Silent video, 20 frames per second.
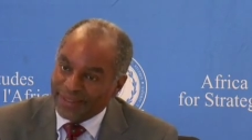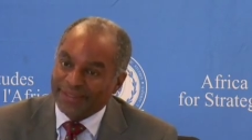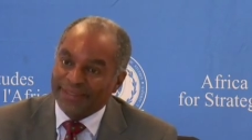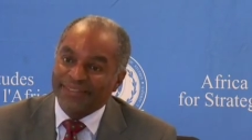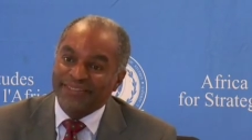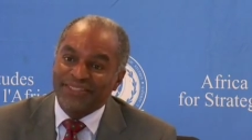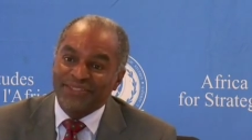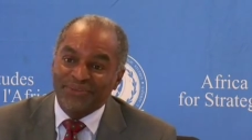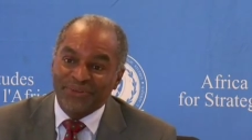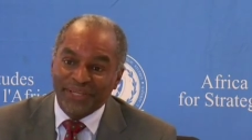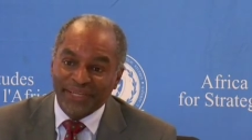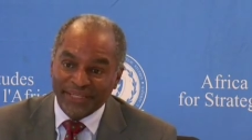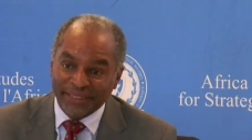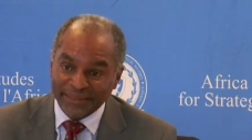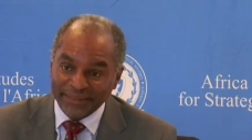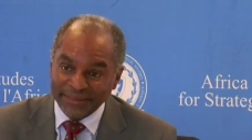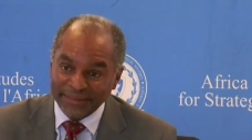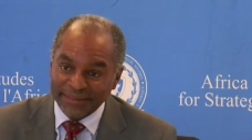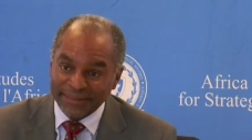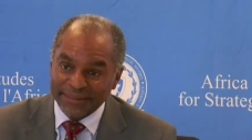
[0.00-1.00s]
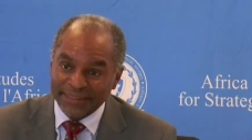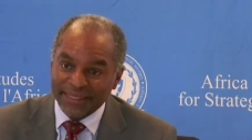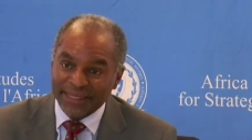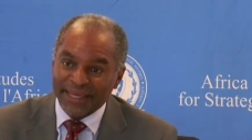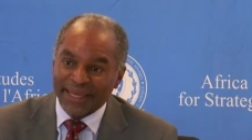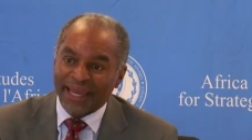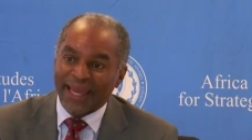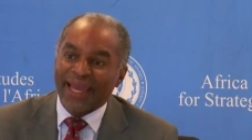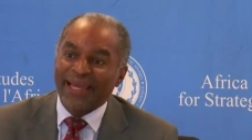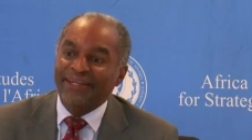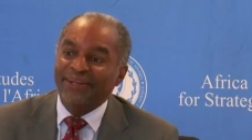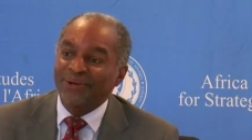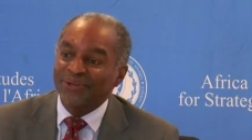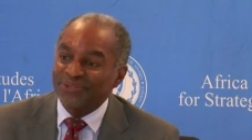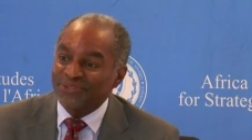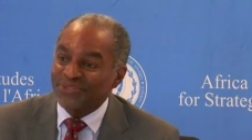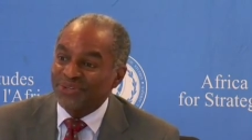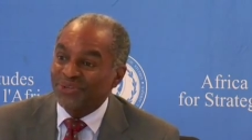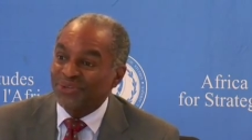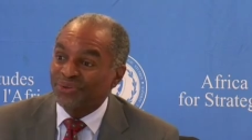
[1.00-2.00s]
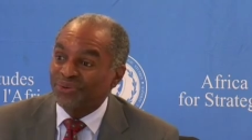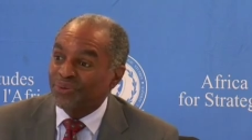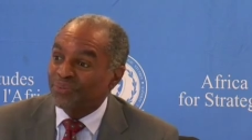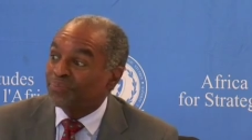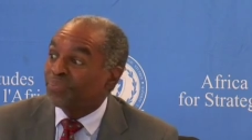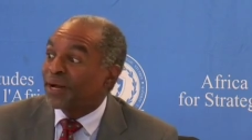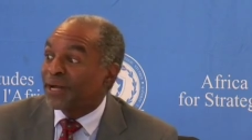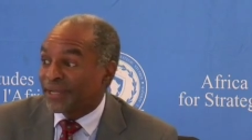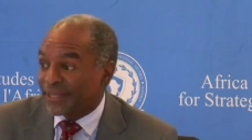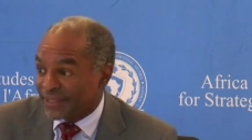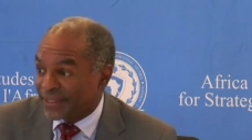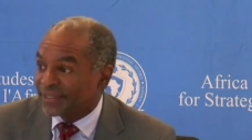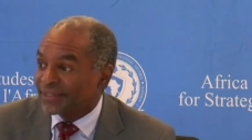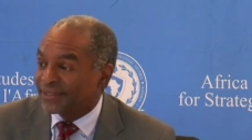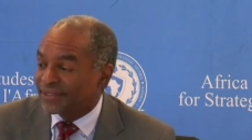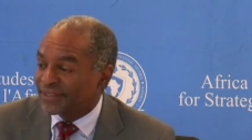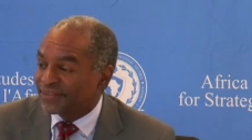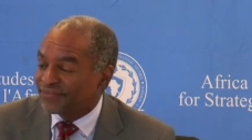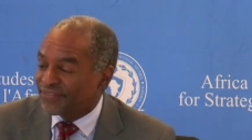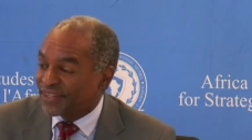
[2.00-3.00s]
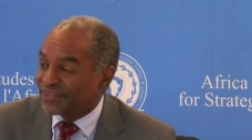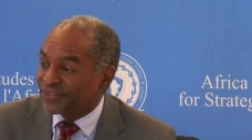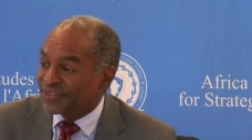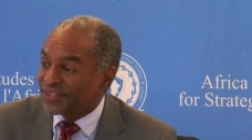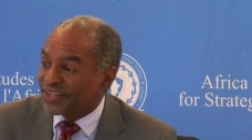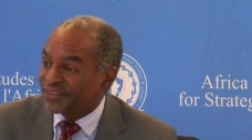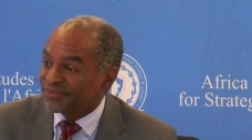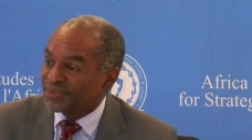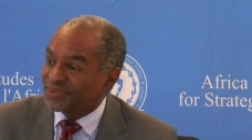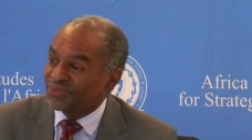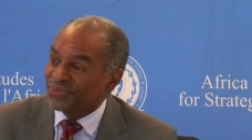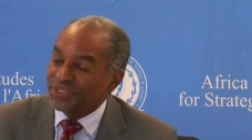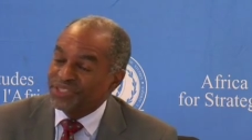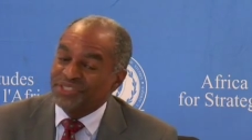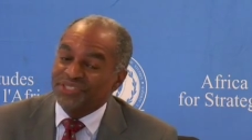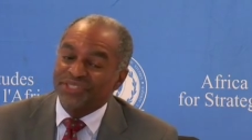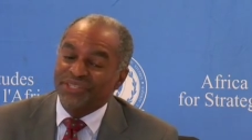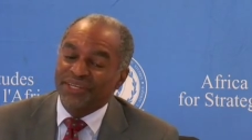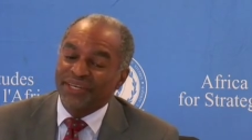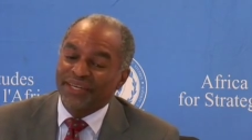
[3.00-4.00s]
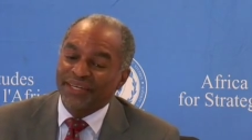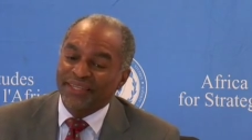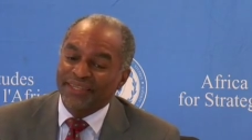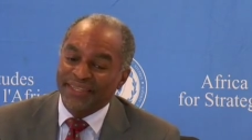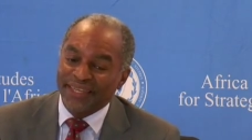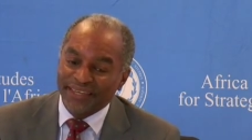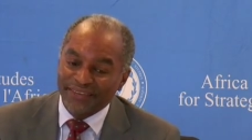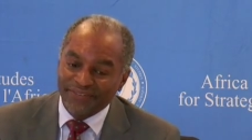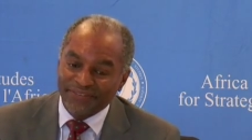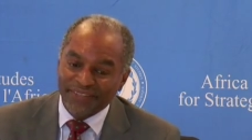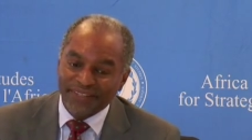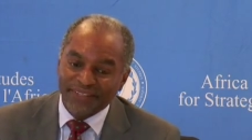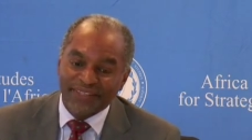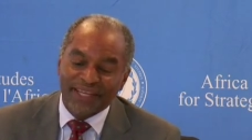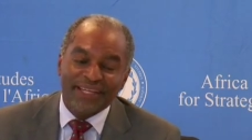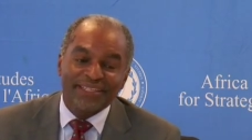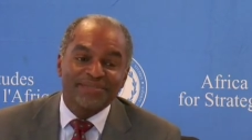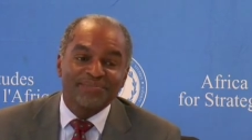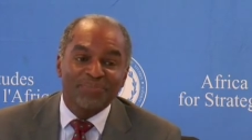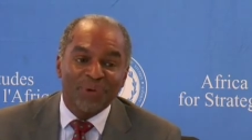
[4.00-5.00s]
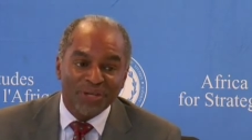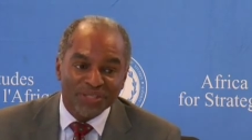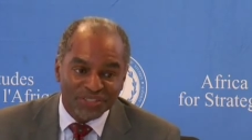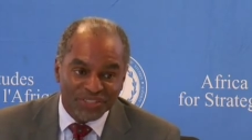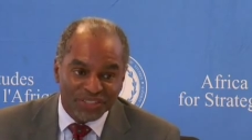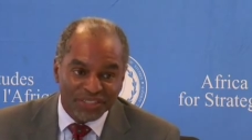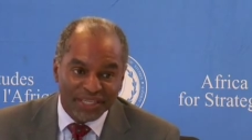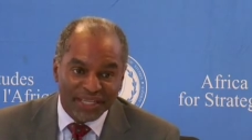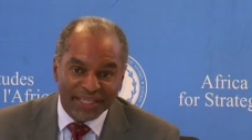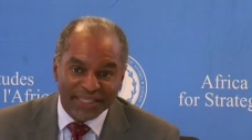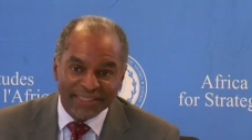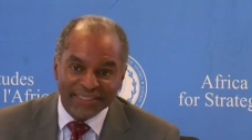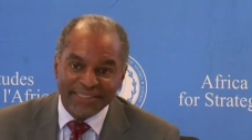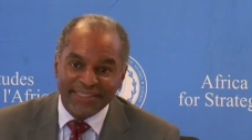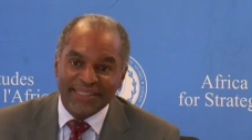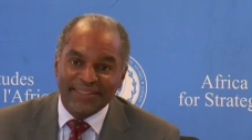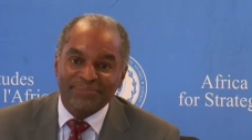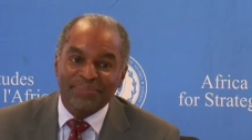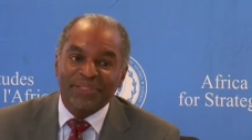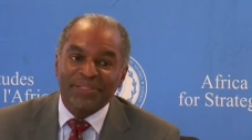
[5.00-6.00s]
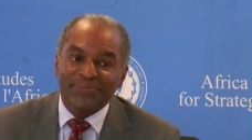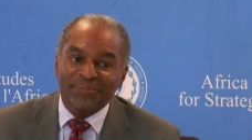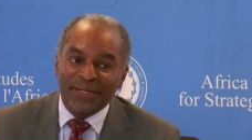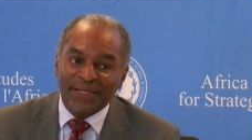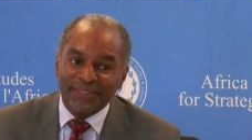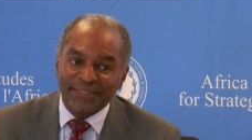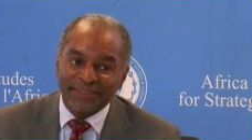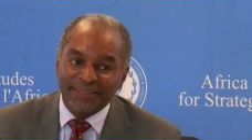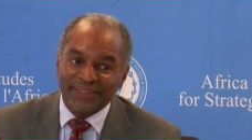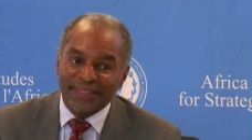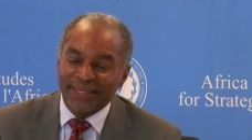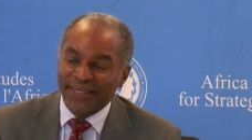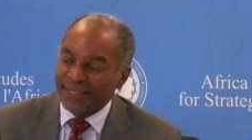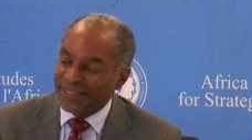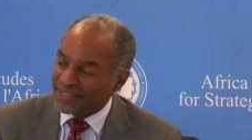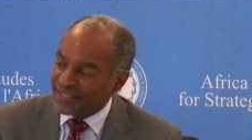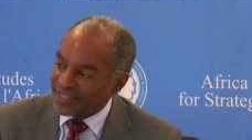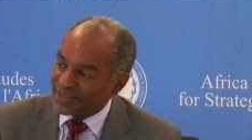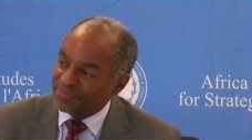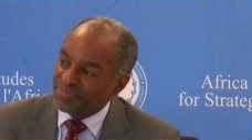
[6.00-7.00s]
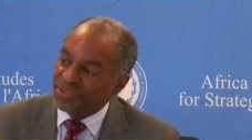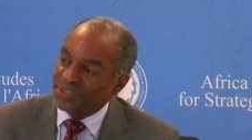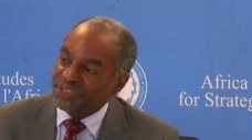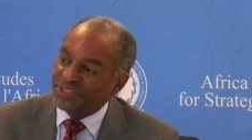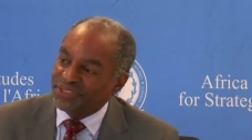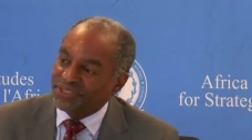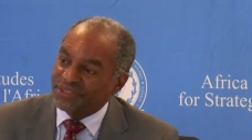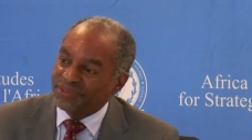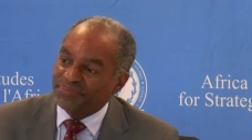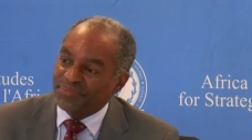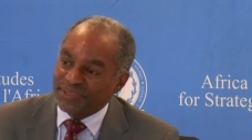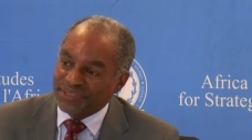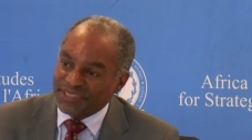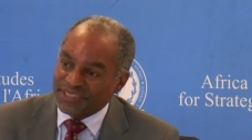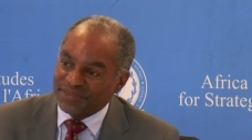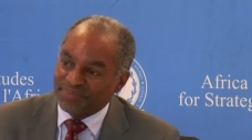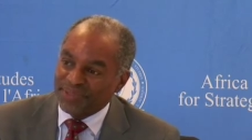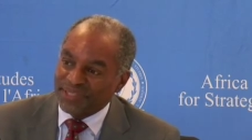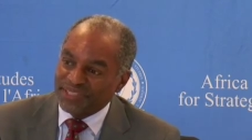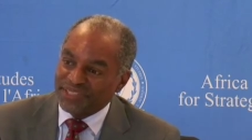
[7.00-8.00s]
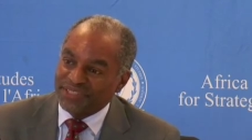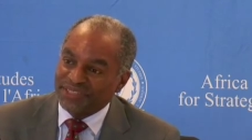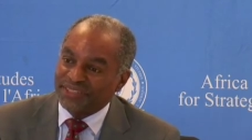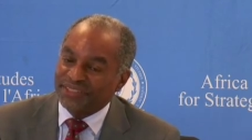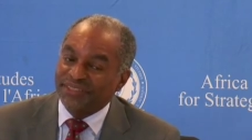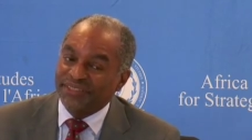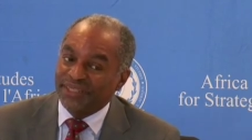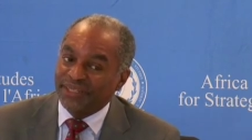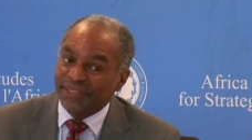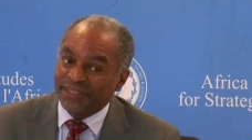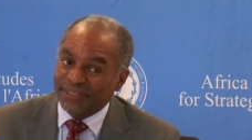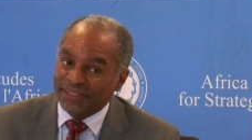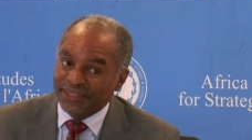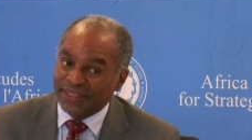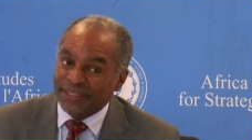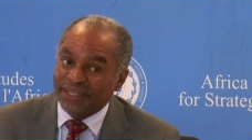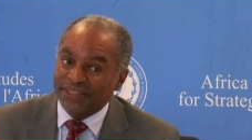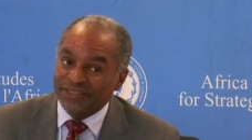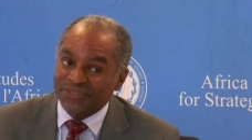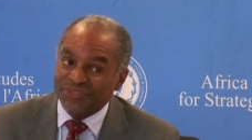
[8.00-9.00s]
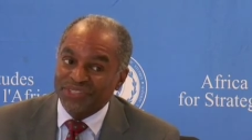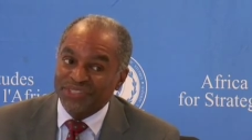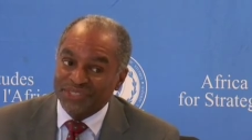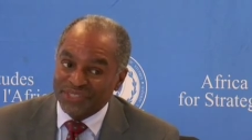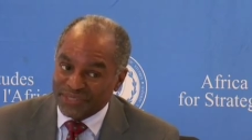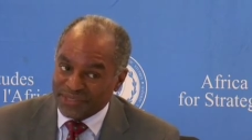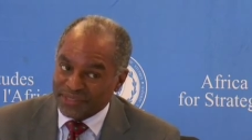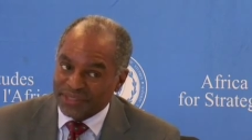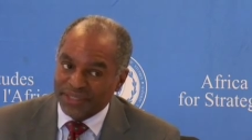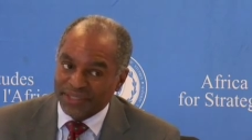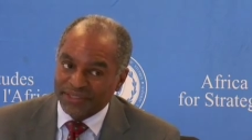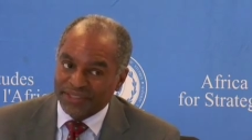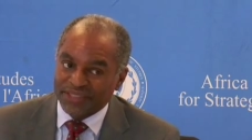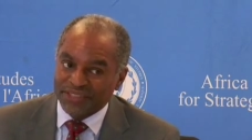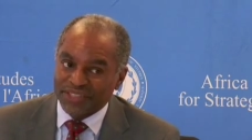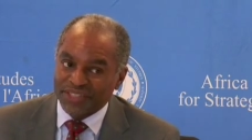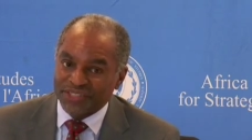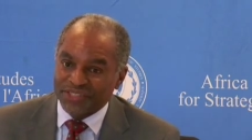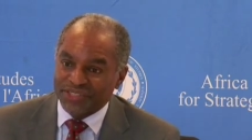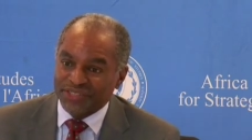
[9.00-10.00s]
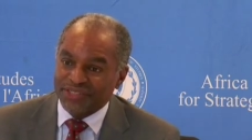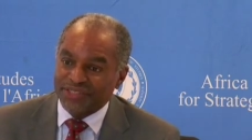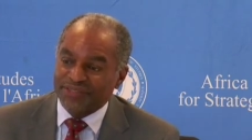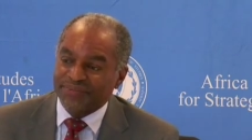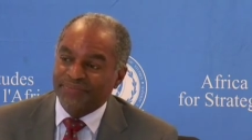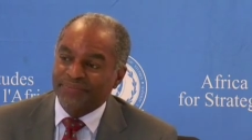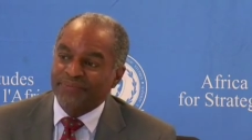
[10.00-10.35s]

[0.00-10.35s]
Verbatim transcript: the Tigrayans and also by the, the federal government, which they feel has marginalized and minimized their political participation in the, in the country's decisions.